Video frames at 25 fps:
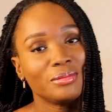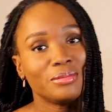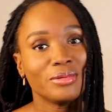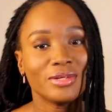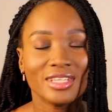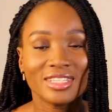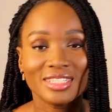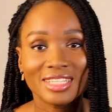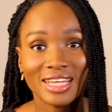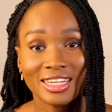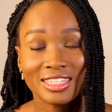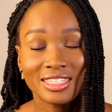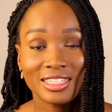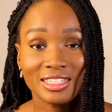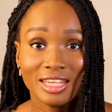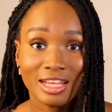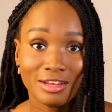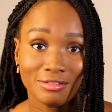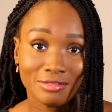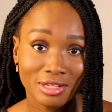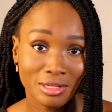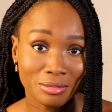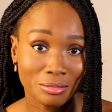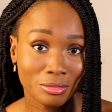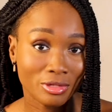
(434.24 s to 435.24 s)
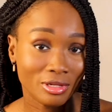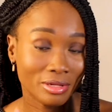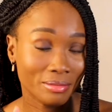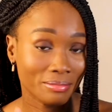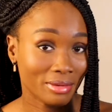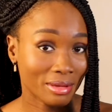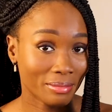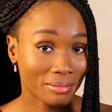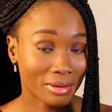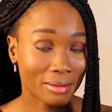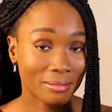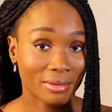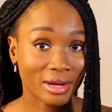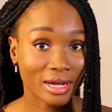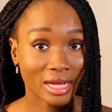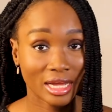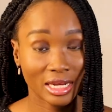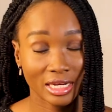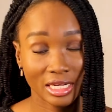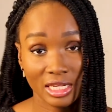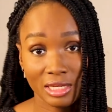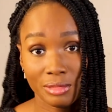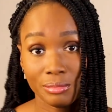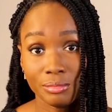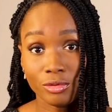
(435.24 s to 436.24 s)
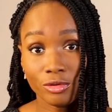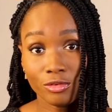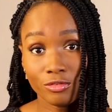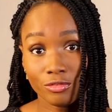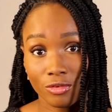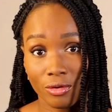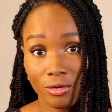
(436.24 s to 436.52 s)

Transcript: The book is actually available in paperback and ebook